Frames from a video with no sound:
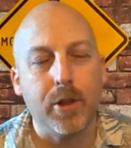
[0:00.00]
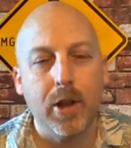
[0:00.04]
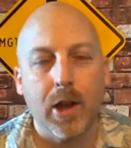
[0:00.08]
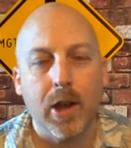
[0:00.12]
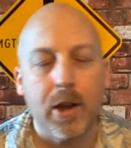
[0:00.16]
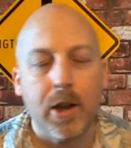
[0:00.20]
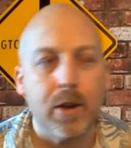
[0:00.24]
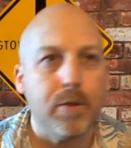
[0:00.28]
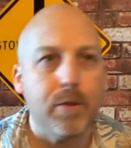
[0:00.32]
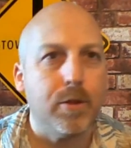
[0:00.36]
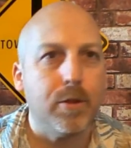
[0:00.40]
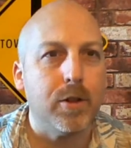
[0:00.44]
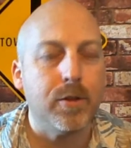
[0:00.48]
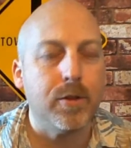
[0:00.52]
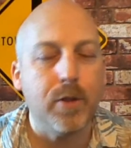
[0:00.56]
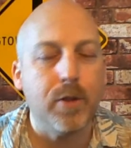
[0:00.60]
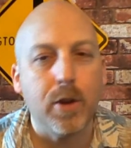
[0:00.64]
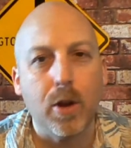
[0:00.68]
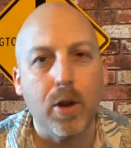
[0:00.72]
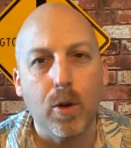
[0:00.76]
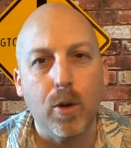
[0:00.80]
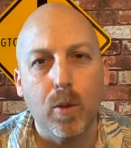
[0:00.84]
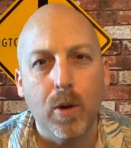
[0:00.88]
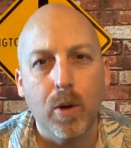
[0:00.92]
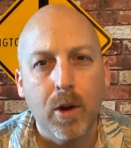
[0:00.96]
end of this
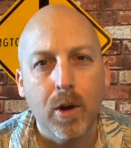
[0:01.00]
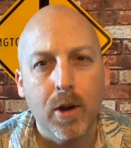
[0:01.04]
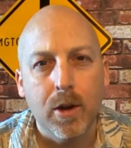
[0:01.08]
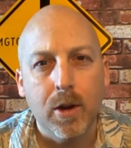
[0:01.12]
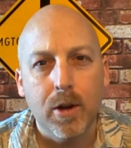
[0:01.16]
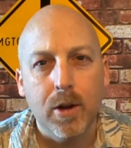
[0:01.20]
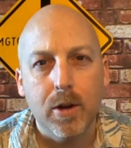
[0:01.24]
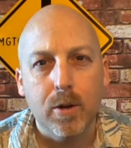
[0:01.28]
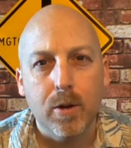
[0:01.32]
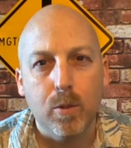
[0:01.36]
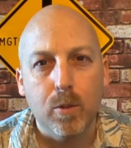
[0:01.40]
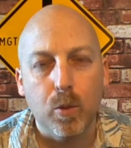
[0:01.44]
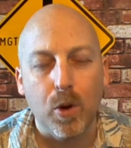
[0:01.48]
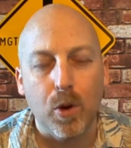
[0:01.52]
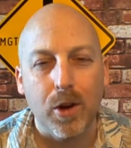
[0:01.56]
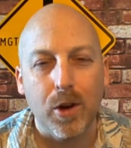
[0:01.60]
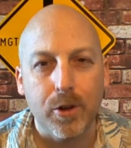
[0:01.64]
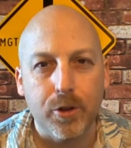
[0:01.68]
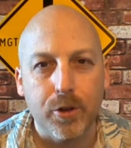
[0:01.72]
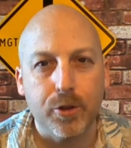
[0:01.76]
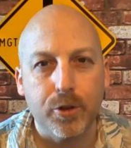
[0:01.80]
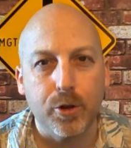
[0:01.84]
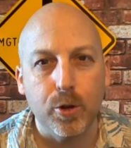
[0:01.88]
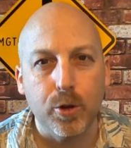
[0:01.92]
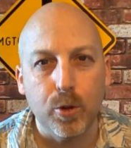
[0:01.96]
video,
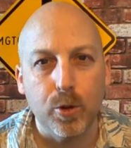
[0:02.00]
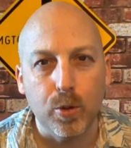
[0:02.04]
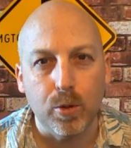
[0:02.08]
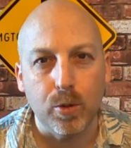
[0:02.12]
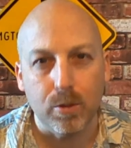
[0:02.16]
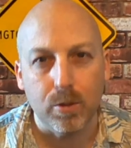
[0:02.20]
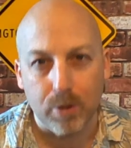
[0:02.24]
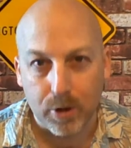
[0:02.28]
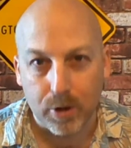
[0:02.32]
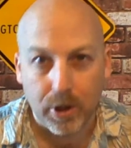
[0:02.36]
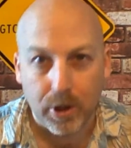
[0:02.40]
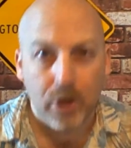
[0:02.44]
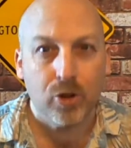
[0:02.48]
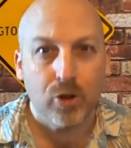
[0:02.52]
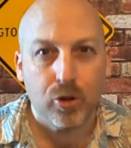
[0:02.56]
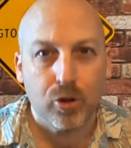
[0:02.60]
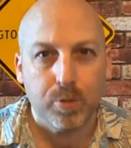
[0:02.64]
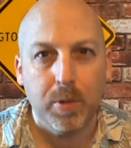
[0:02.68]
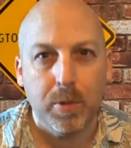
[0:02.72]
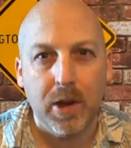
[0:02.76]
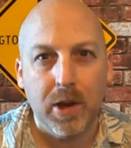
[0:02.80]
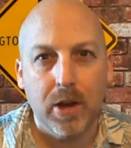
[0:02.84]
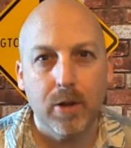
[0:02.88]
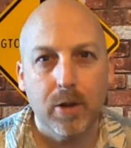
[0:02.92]
want to lynch me,